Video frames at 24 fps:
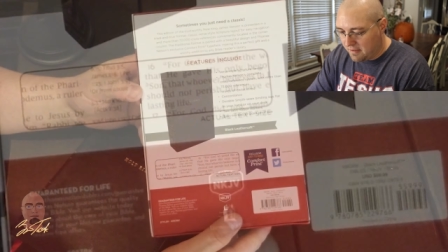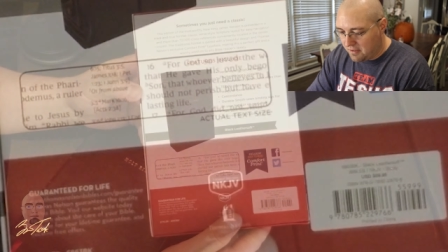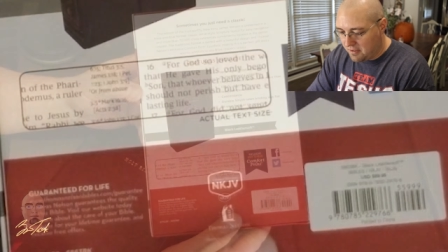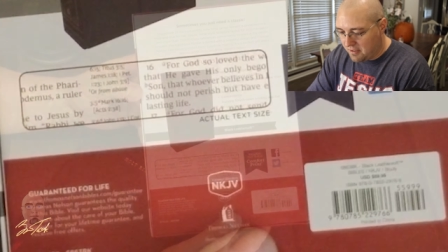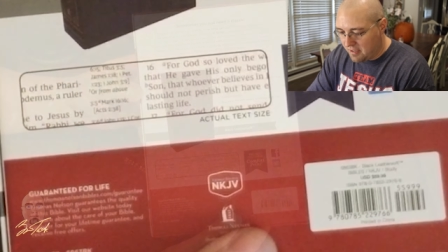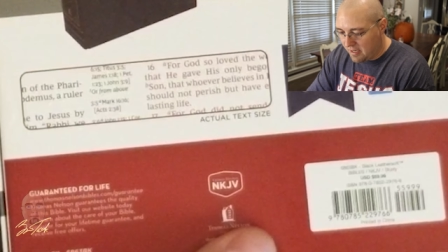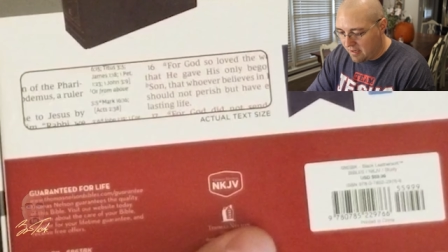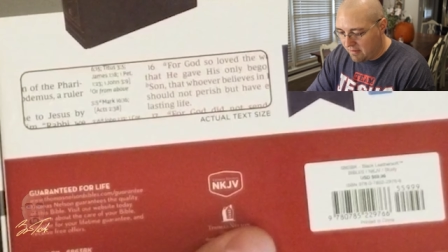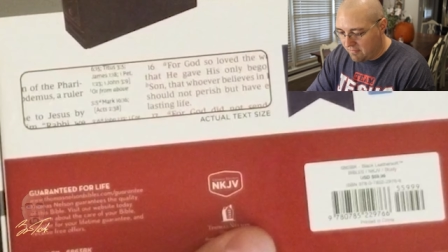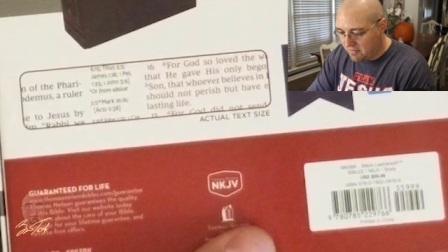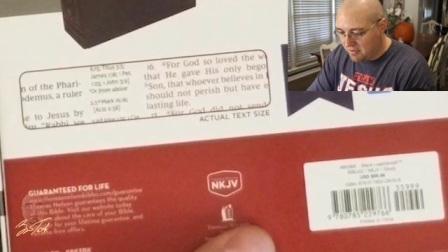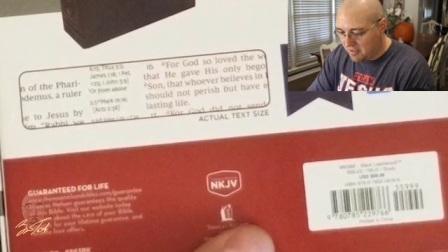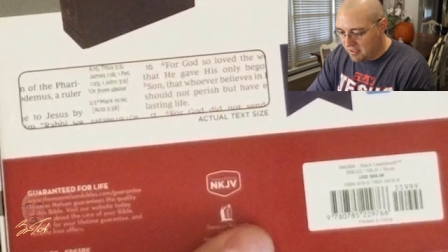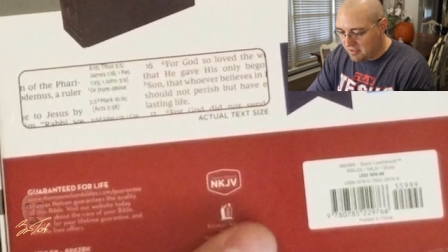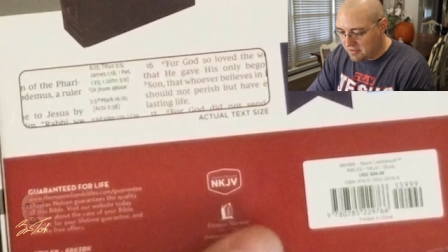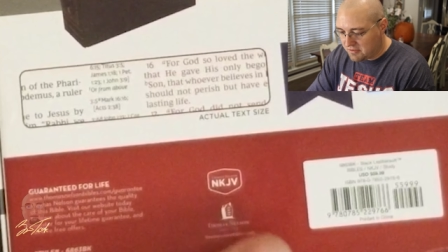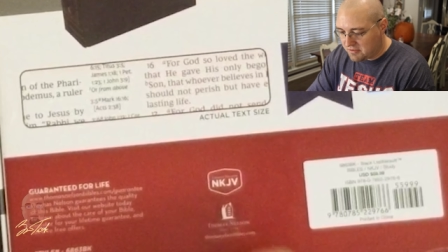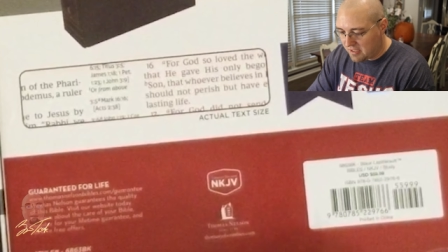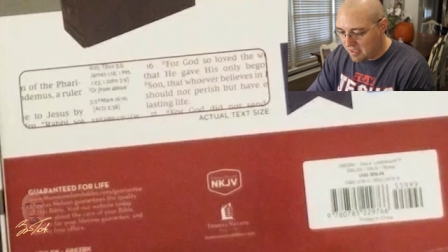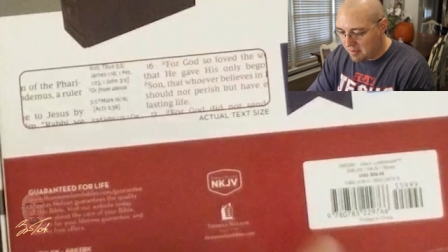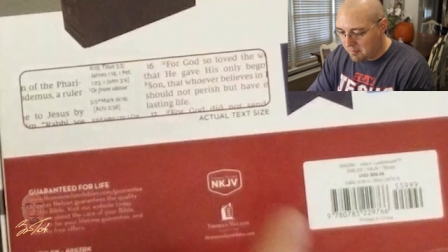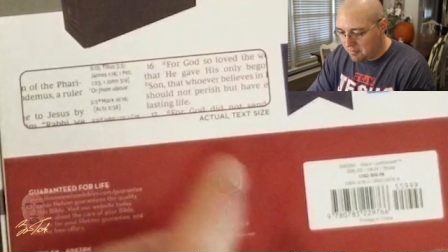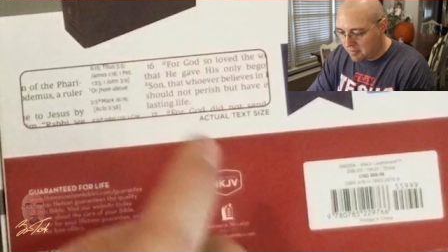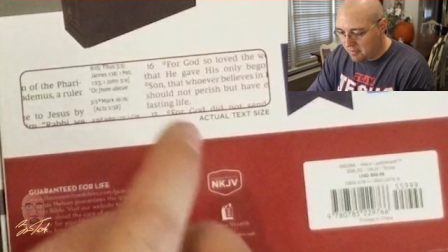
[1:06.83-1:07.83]
You have the
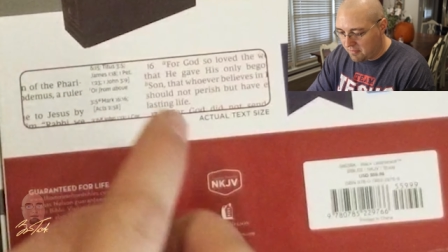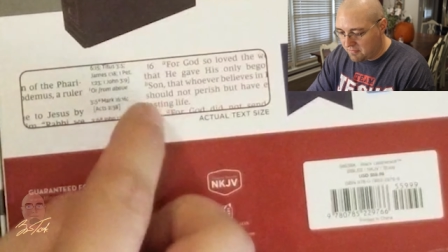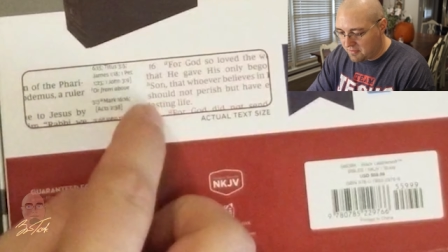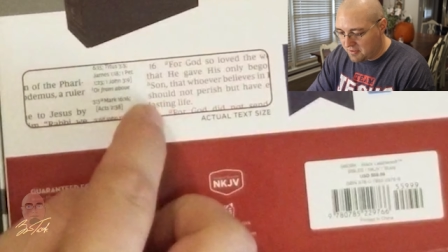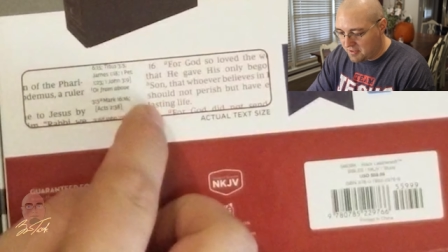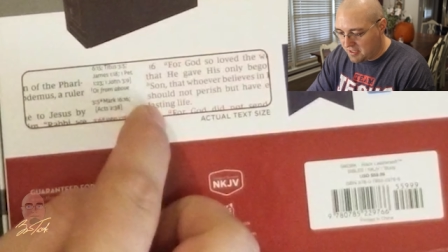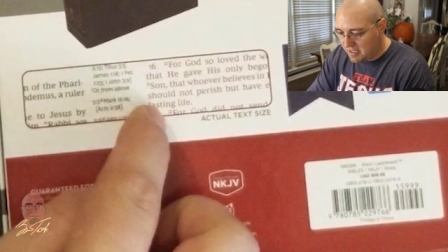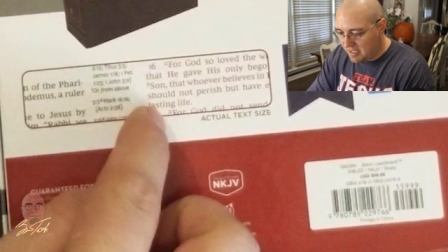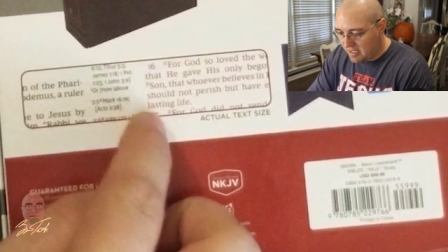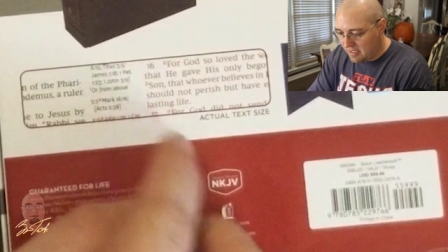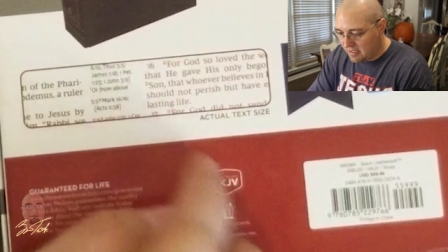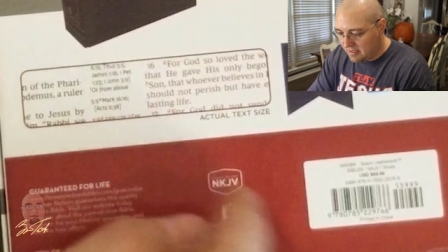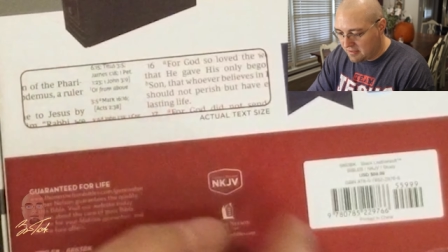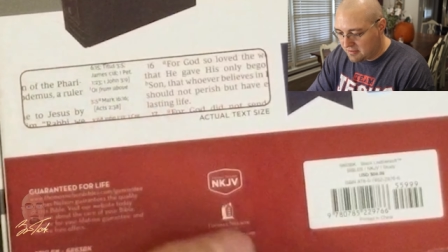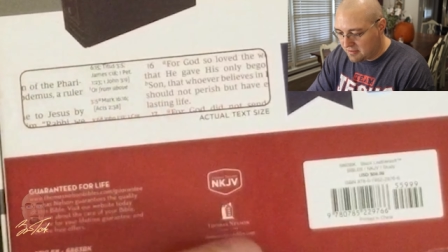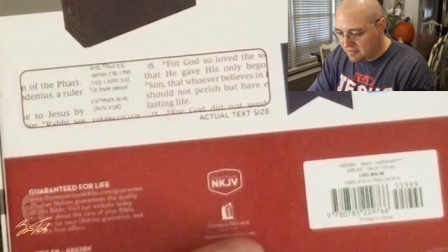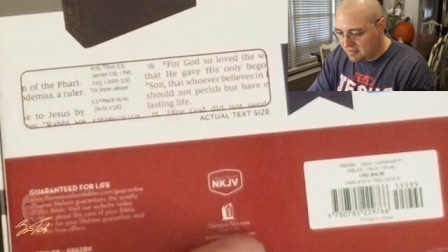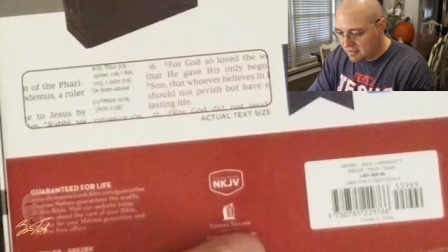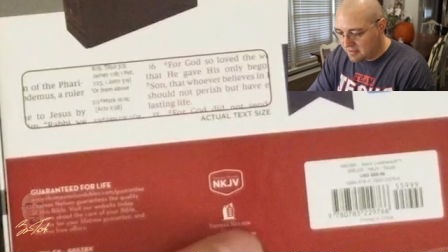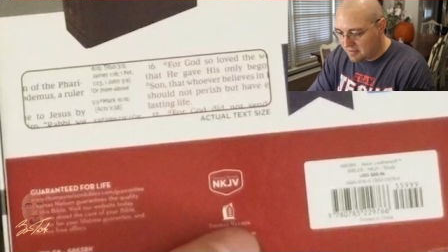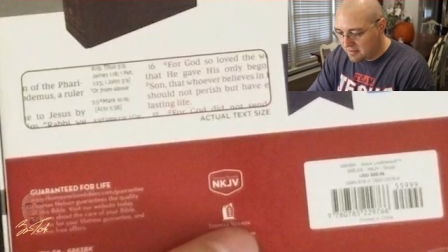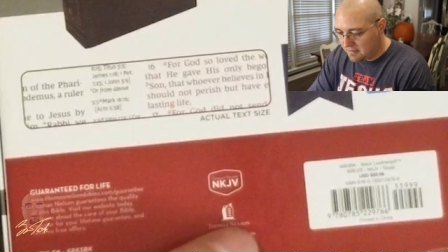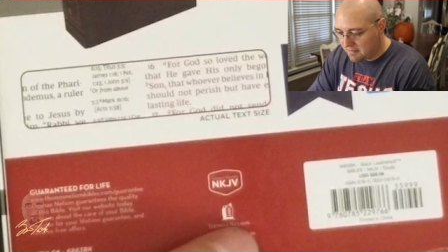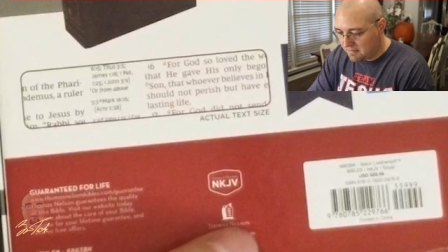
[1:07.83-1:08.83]
example of the
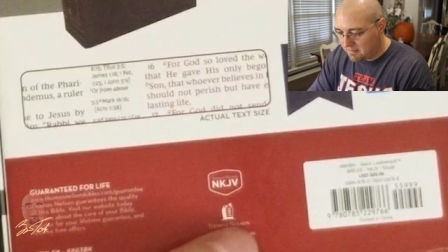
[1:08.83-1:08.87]
text